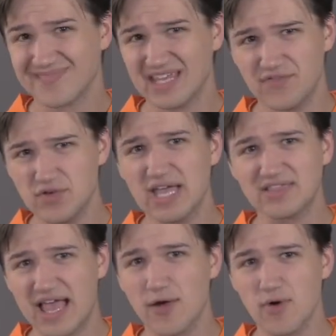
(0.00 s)
if you get
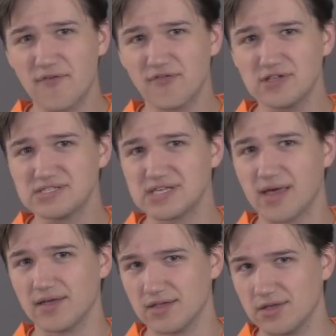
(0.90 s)
that reference,
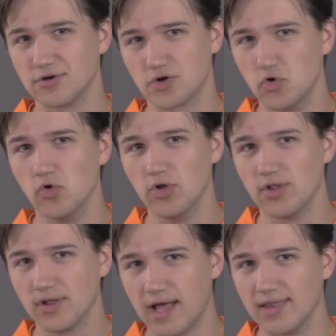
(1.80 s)
you're
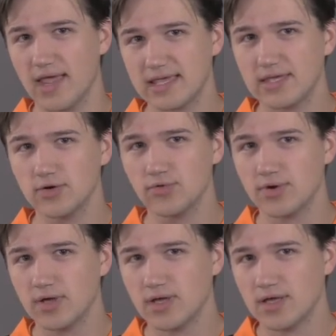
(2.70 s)
cool, I like
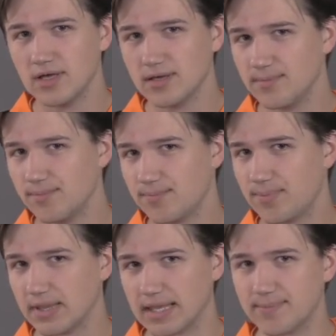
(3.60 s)
you,
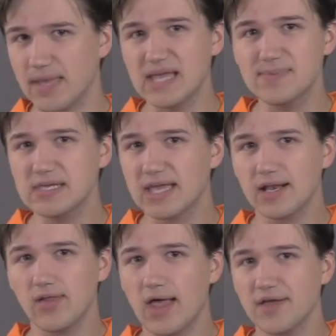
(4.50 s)
but like maybe get
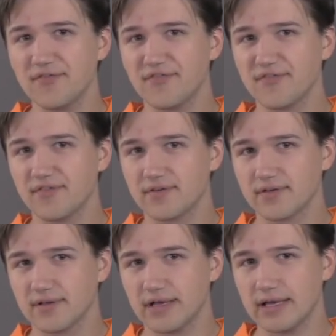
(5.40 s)
a life?
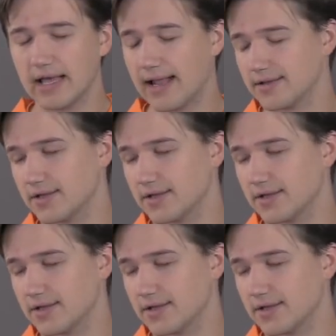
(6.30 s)
I don't